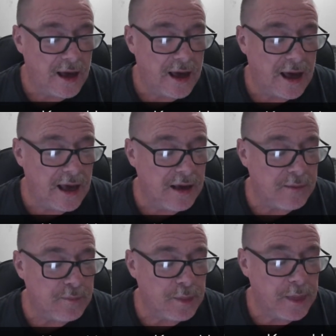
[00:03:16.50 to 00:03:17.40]
a
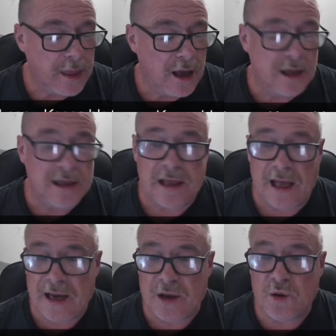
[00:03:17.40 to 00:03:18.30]

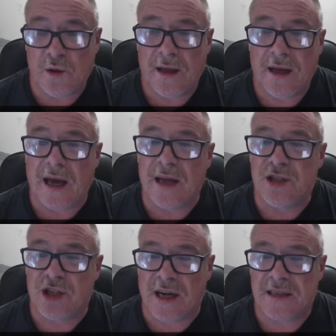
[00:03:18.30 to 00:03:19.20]
legal and
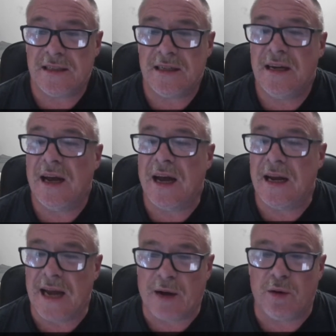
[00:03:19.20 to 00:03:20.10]
just and
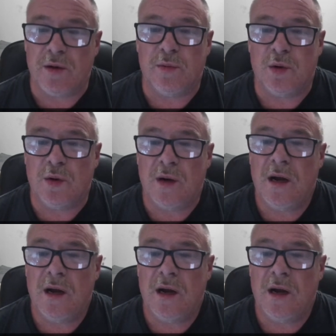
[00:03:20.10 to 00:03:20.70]
equitable